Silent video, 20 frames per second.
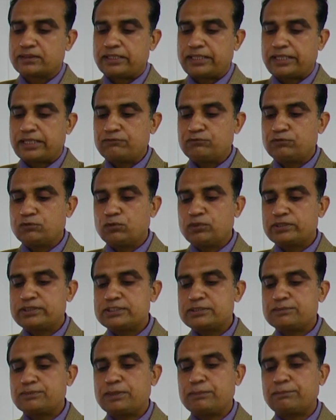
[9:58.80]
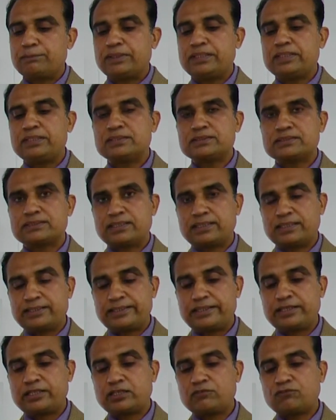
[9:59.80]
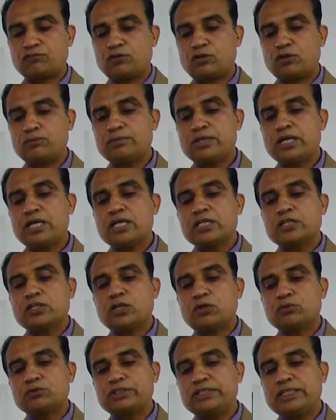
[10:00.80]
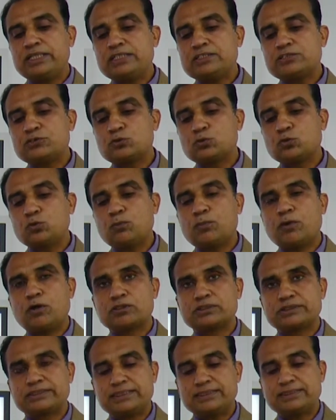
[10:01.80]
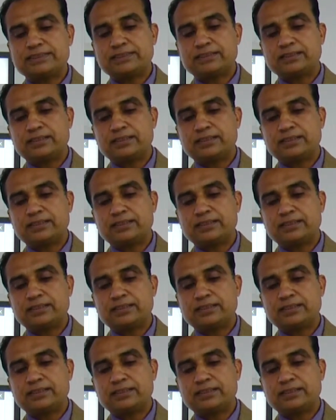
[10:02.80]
I fold this paper in cylindrical form. Now these two boxes